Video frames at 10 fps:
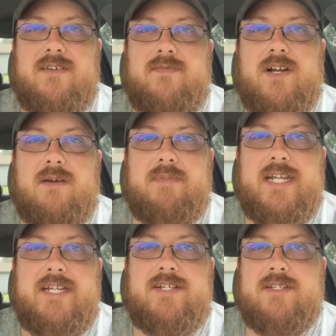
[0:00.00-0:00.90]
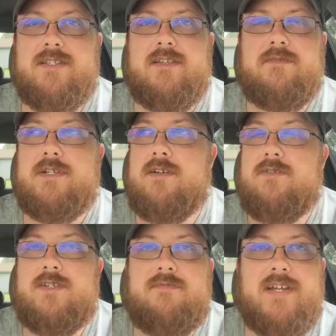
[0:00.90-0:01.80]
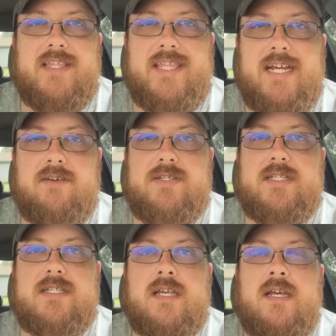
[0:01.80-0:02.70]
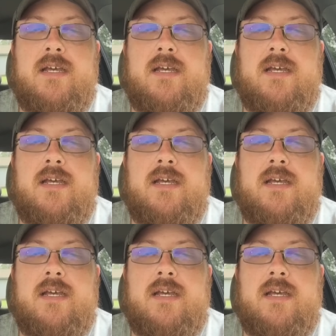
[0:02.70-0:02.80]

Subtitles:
of combinations of those colors, if not thousands.